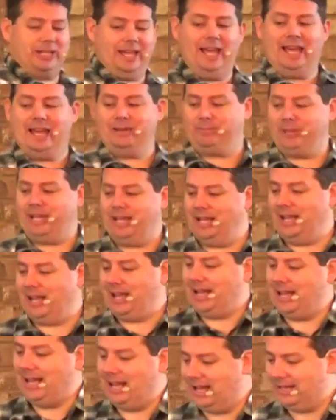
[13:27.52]
your hat back?
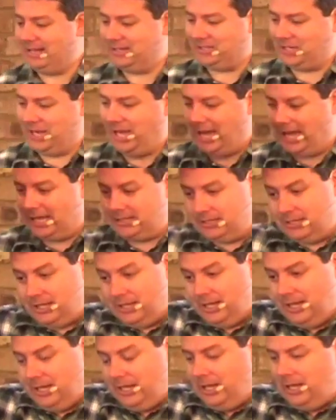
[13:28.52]
I got your hat.
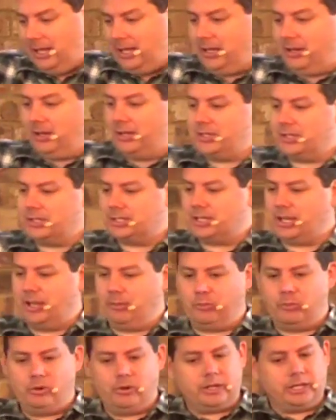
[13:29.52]
And I just
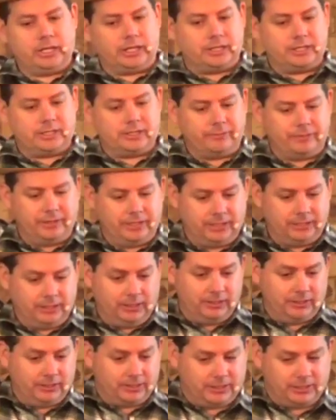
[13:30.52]
kept walking as if I didn't
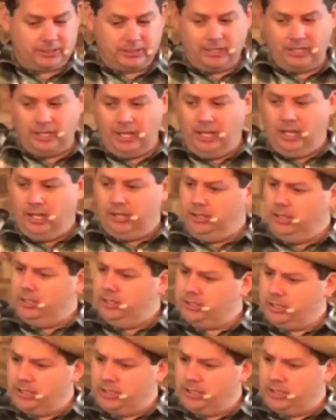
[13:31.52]
notice. And then he